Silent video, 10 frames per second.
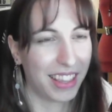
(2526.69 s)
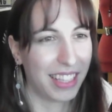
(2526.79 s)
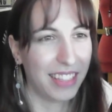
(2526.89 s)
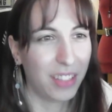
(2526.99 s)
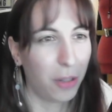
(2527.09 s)

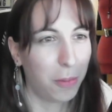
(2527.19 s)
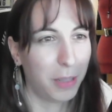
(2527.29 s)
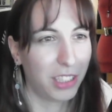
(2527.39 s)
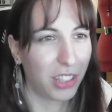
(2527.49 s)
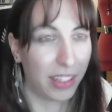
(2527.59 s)
whole
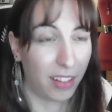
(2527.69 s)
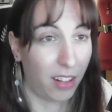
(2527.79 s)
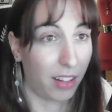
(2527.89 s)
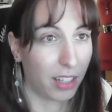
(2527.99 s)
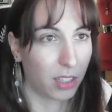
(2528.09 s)
picture, there's a
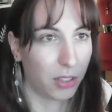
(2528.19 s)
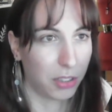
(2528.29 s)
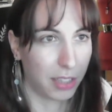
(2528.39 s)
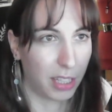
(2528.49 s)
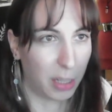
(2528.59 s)
lot going
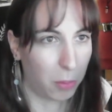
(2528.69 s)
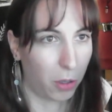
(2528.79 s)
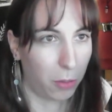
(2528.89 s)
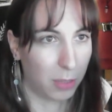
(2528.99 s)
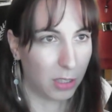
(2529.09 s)
on that I
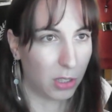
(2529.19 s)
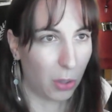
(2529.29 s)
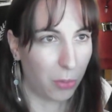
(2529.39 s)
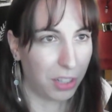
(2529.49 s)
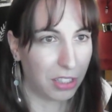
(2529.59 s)
probably
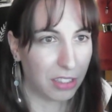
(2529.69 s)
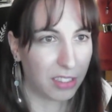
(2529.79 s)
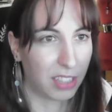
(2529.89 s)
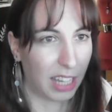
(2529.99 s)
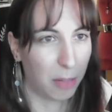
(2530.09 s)
don't
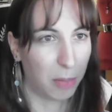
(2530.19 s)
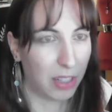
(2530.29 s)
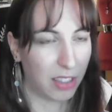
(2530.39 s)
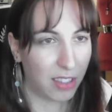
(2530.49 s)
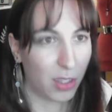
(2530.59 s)
understand, but
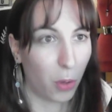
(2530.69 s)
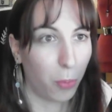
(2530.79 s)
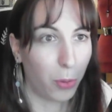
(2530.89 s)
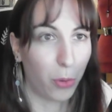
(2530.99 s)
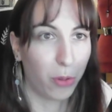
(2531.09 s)
it's so
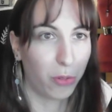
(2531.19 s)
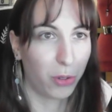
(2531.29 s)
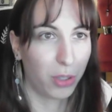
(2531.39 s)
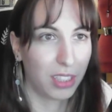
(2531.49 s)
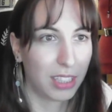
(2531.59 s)
beautiful.